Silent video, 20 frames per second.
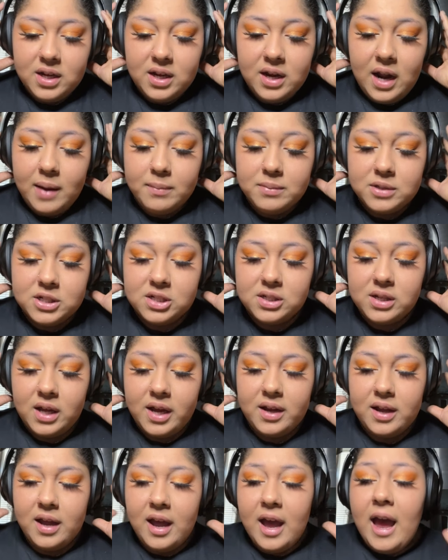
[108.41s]
And I'm just
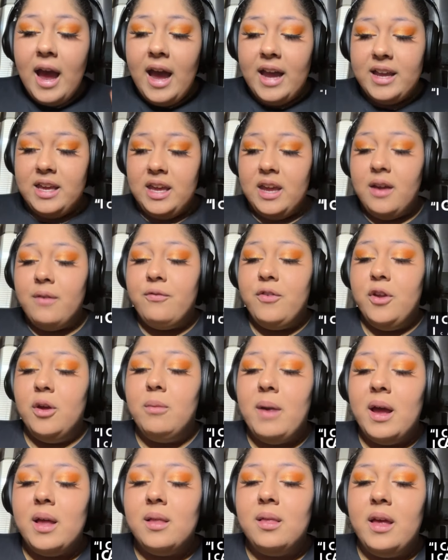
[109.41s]
like, I can't
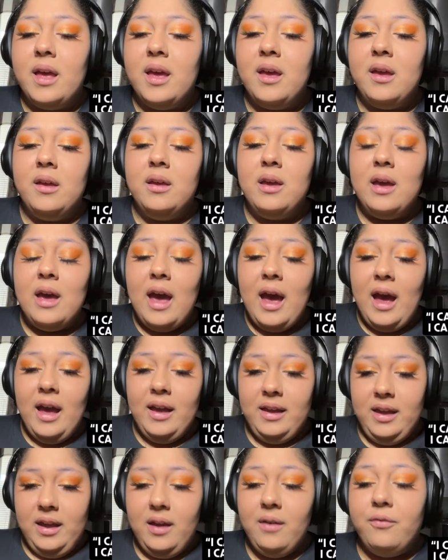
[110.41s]
feel my leg.
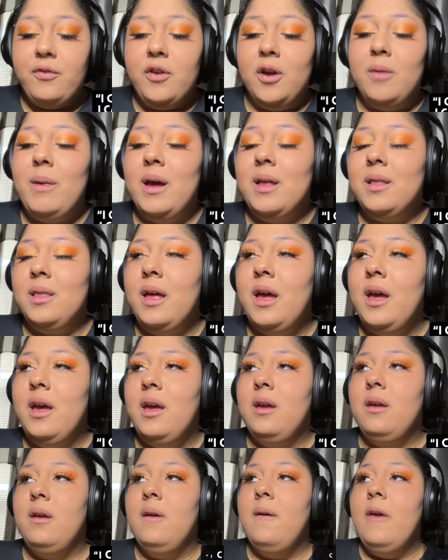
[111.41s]
I can't feel my
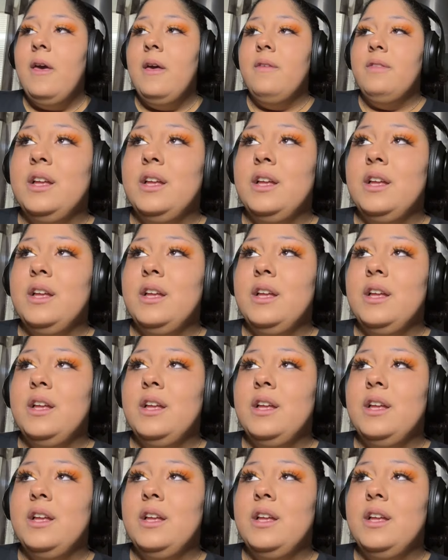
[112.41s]
leg.